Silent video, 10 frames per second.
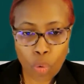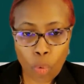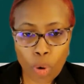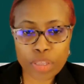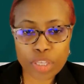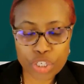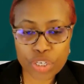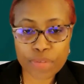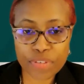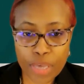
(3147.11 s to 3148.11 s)
one of the
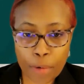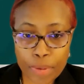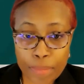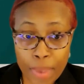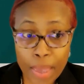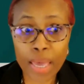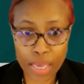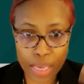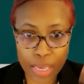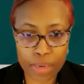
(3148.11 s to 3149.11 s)
shifts that we
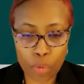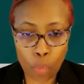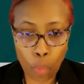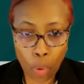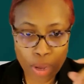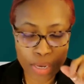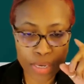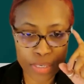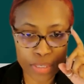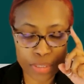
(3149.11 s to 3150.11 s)
made
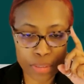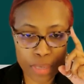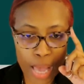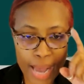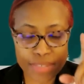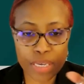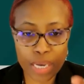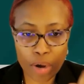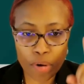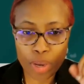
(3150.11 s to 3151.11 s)
was
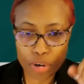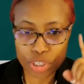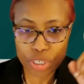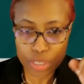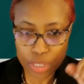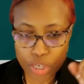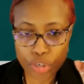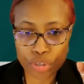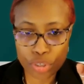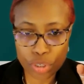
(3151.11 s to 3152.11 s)
asking our ERG
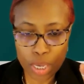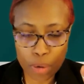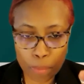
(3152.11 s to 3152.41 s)
leaders,